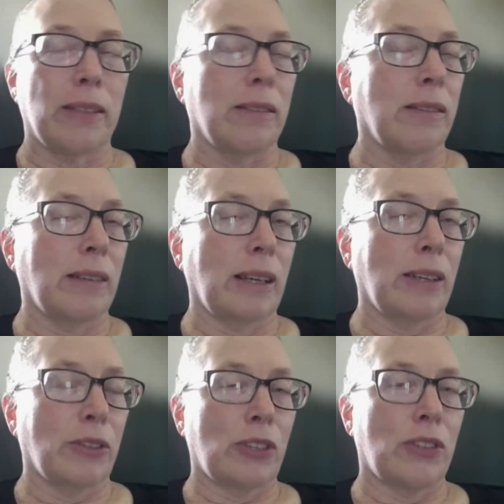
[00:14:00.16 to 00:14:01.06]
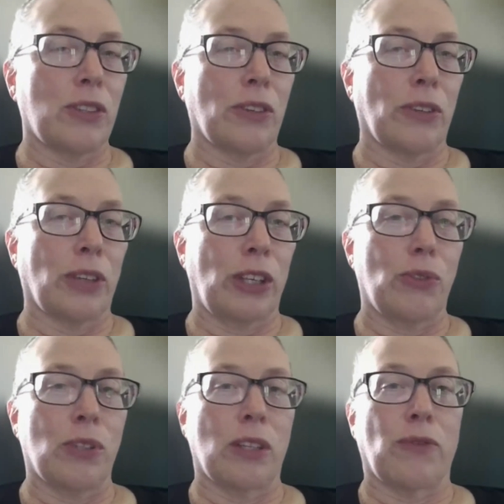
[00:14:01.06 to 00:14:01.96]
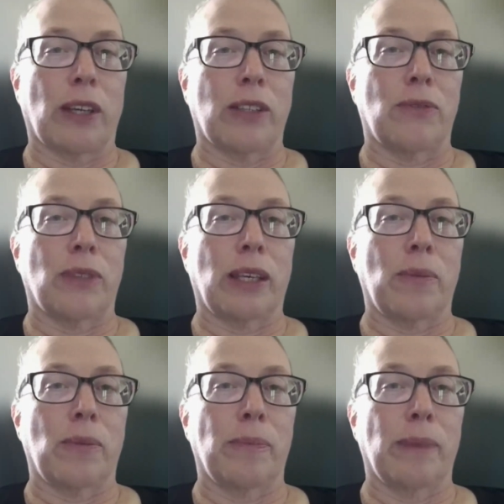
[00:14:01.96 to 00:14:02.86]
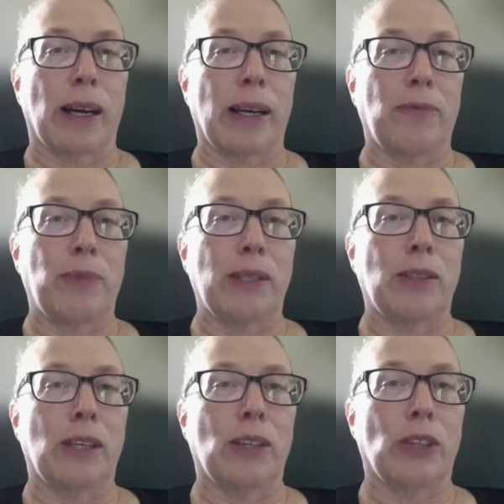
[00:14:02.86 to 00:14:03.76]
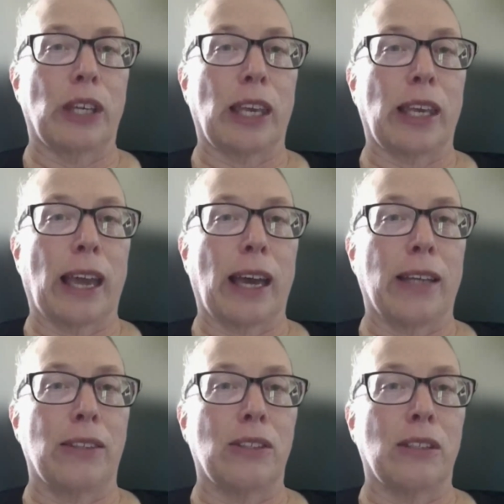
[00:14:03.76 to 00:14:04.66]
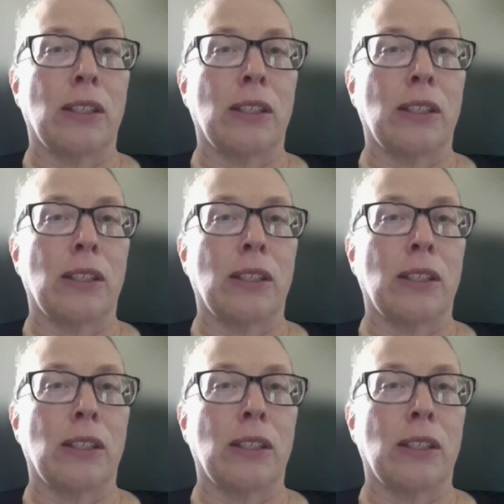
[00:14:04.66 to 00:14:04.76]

but I don't necessarily use it effectively. I've been looking at